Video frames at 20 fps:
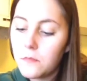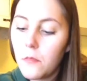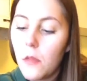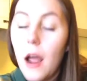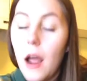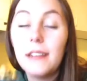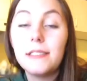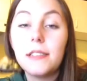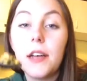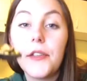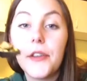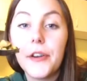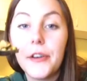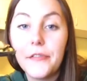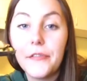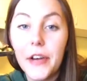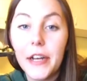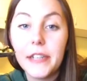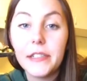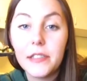That's other
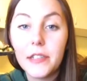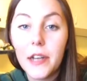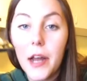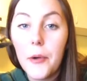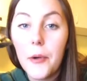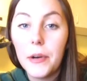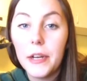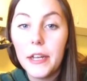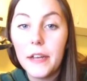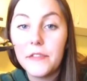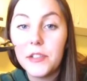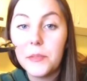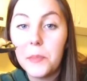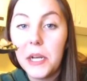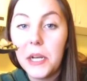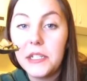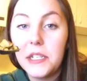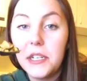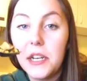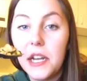advice that I would give to
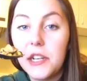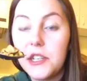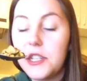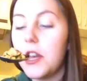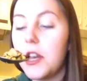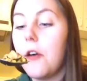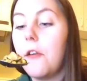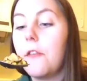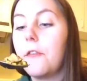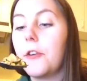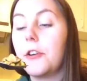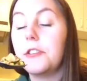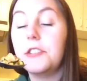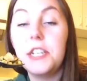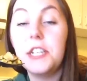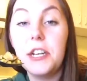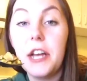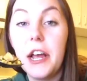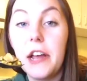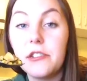my teenage self, or
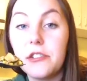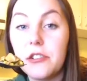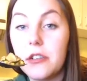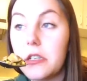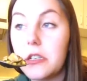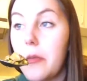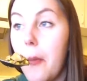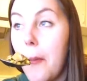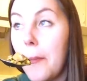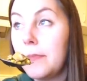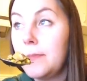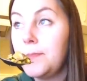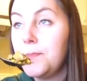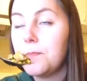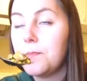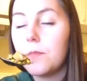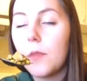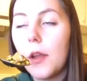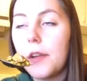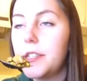teenagers.
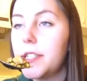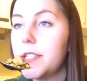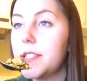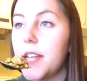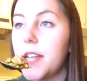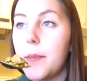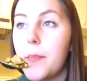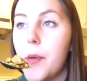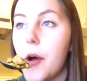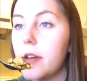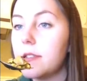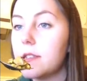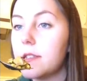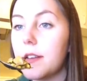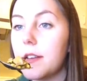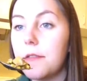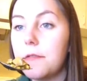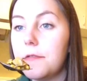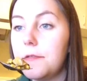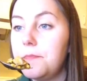Just stay
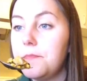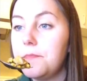positive.